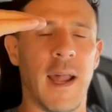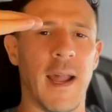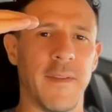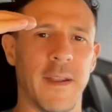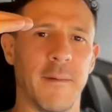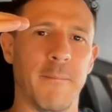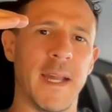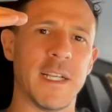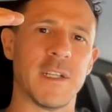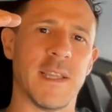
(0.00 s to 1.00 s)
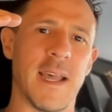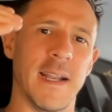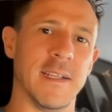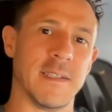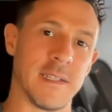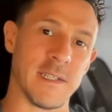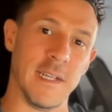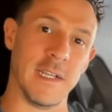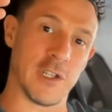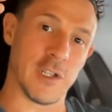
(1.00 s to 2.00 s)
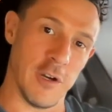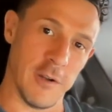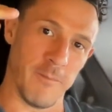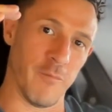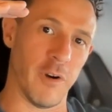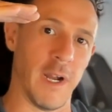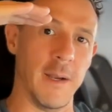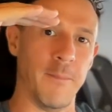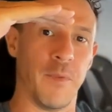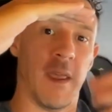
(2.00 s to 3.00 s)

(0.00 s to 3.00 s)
And then imagine that is a slingshot, right?